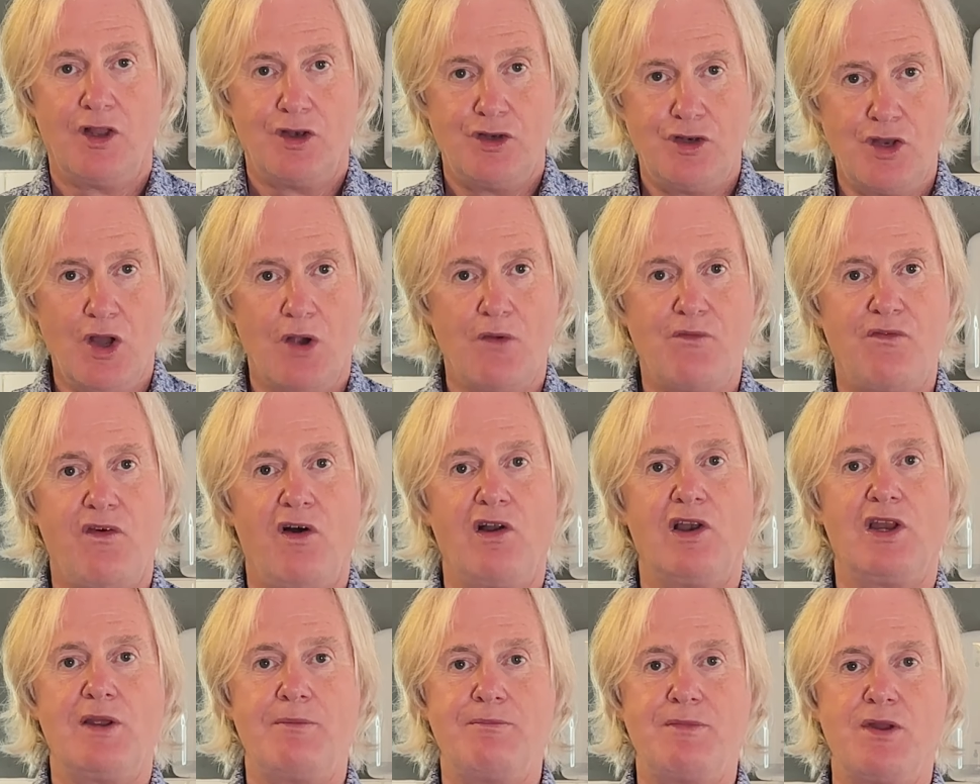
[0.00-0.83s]
no
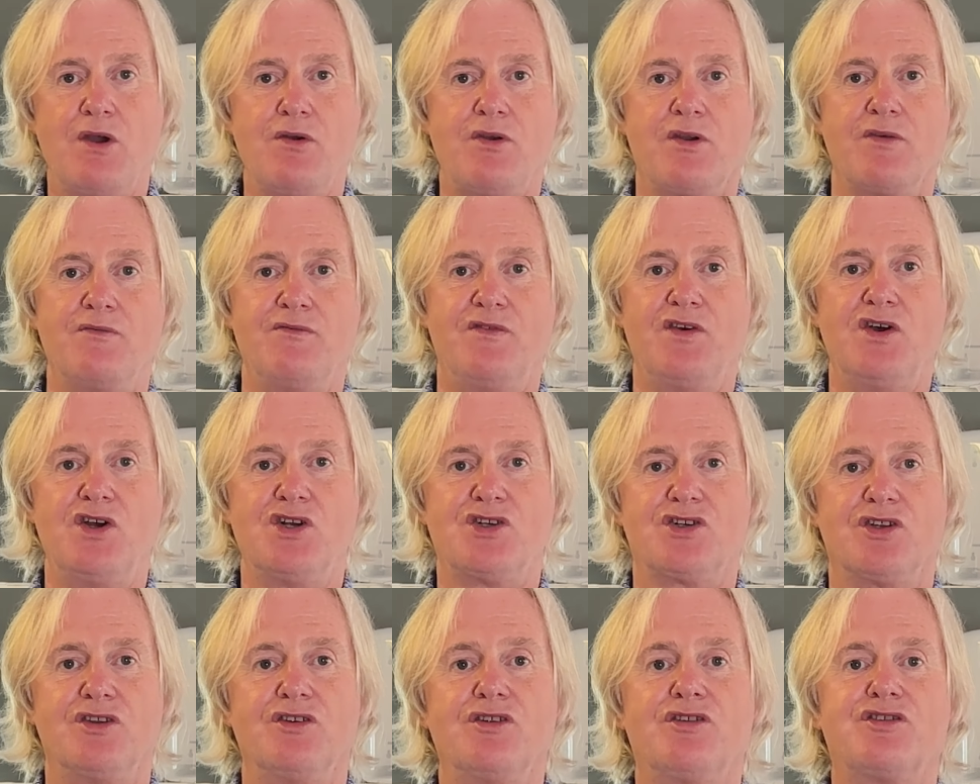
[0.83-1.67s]
volume, no
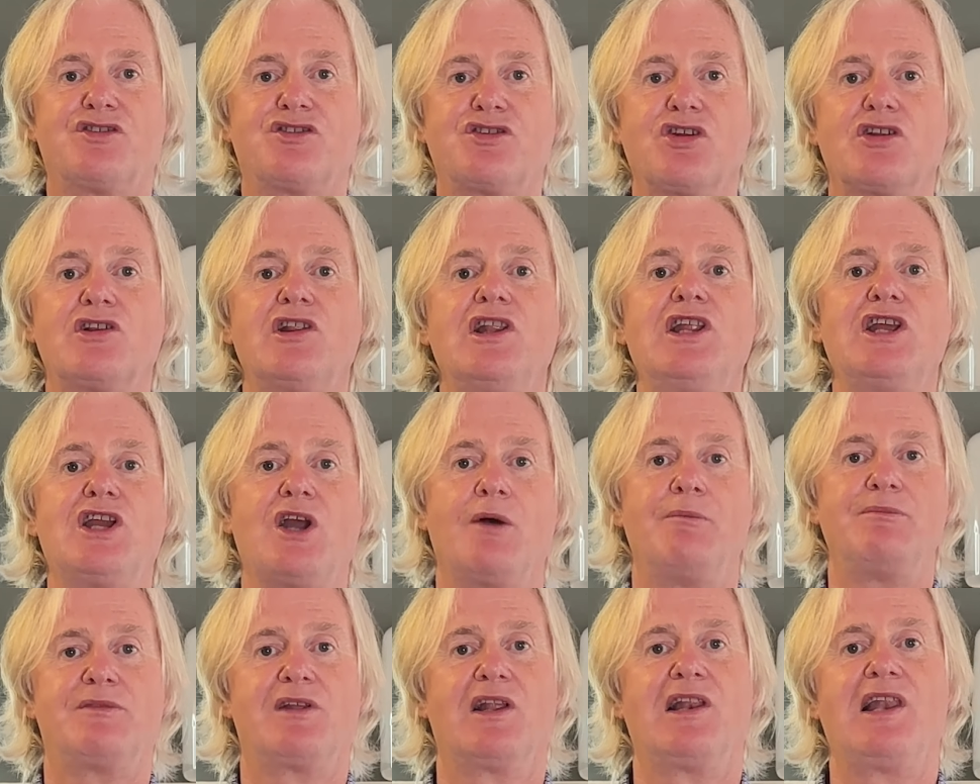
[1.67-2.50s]
conversions, suddenly
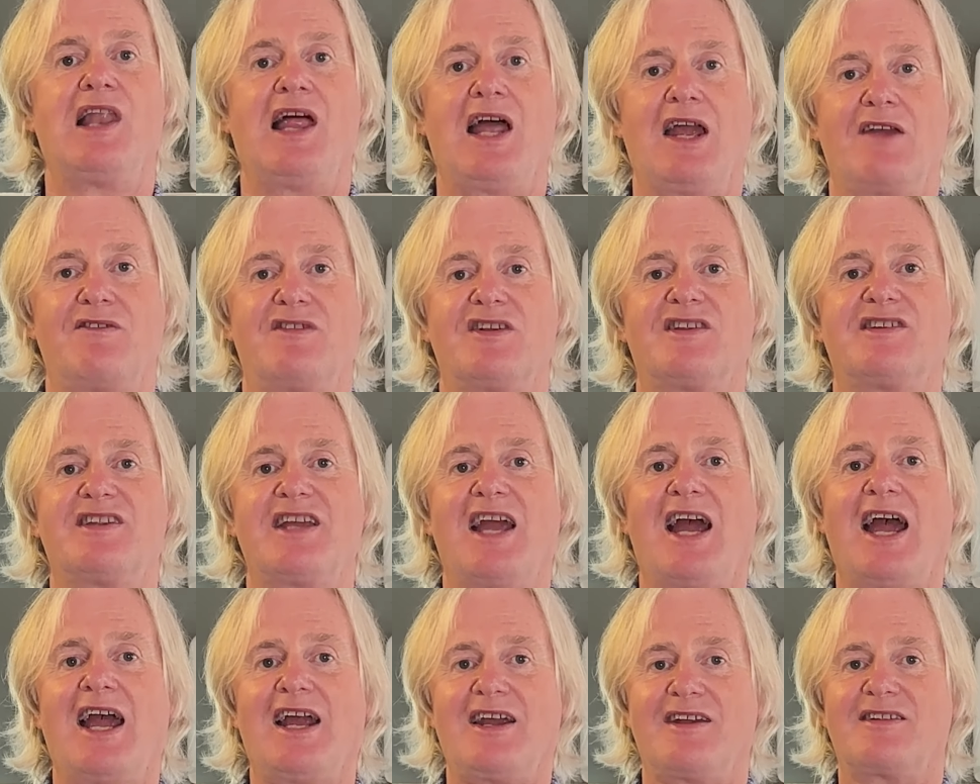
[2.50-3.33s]
come to life as they
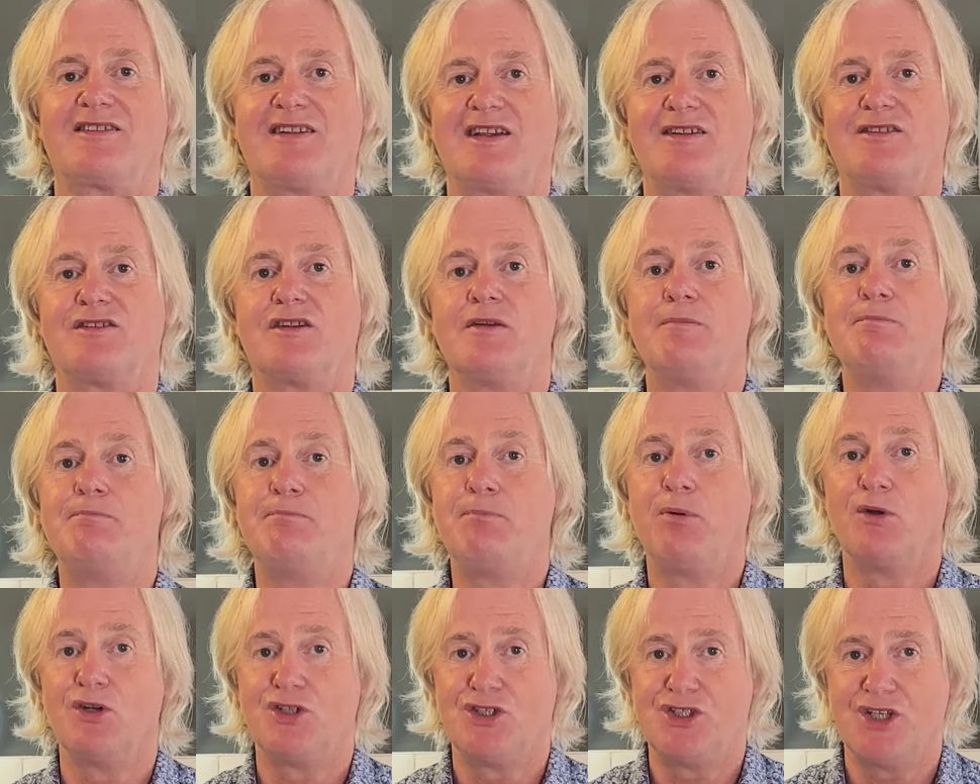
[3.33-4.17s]
access the
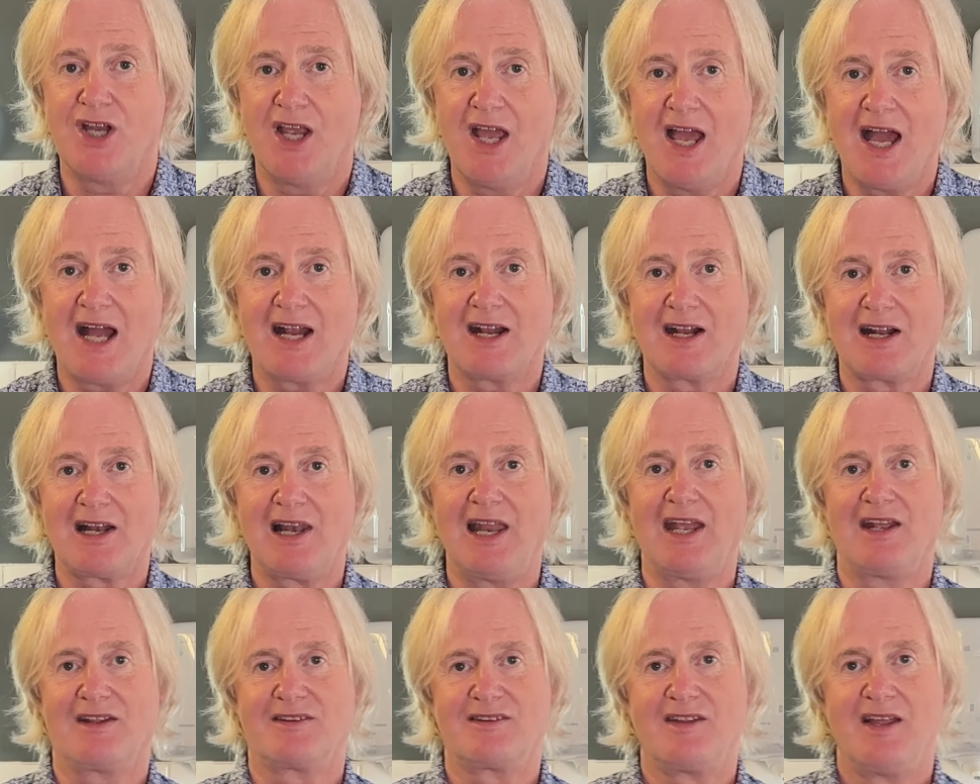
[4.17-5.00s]
budget and
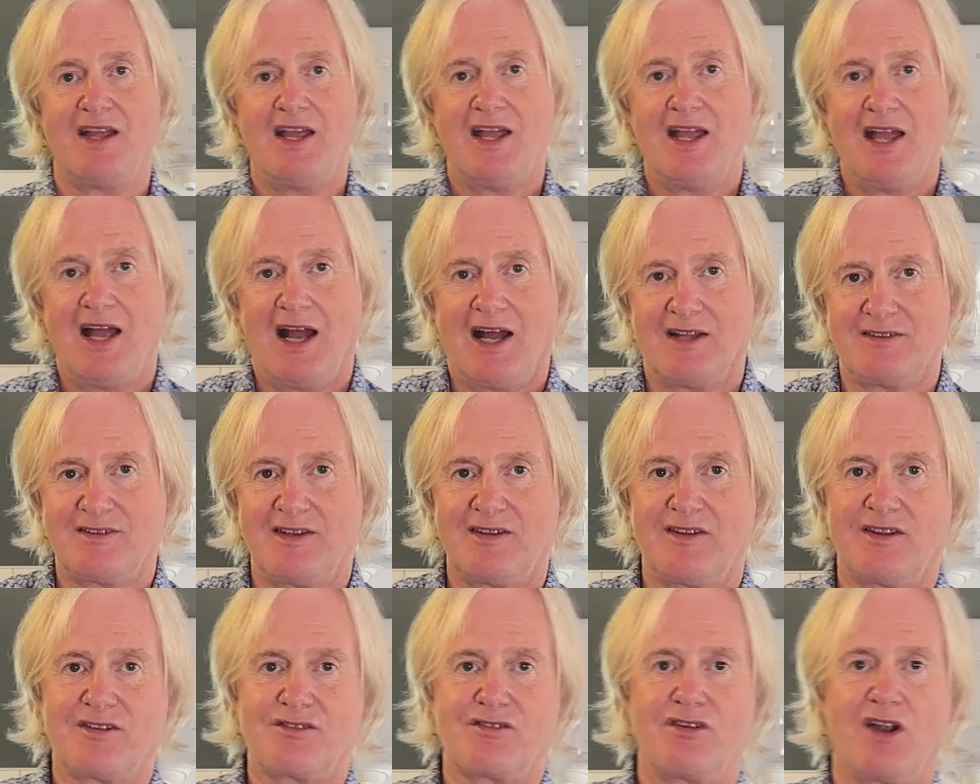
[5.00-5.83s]
clicks, as I
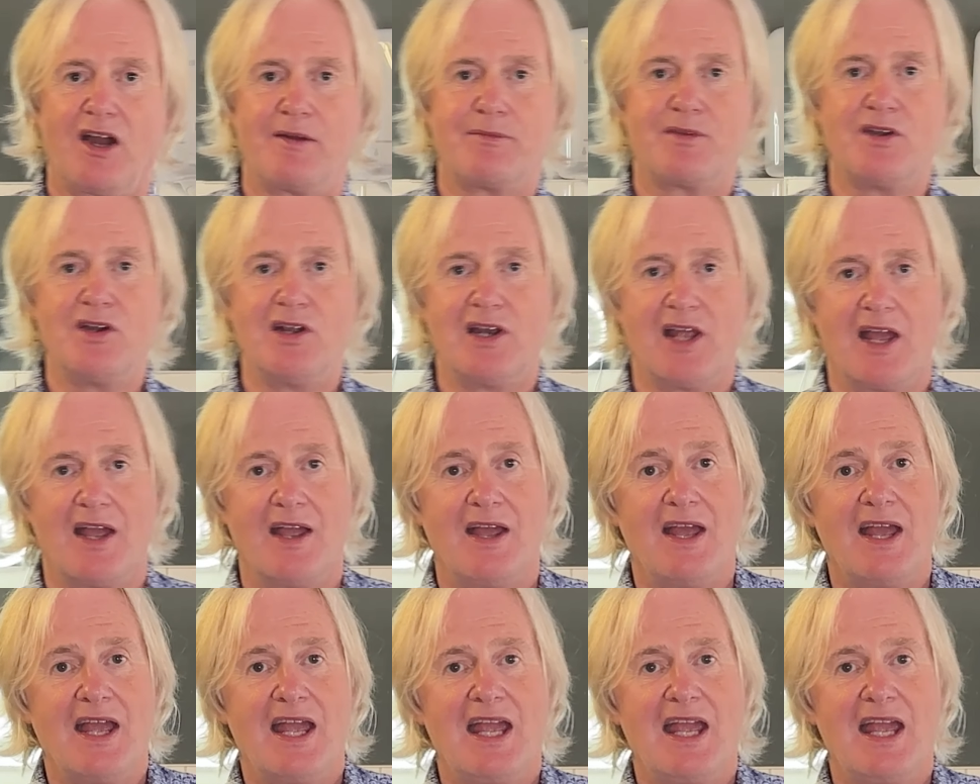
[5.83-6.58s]
described earlier.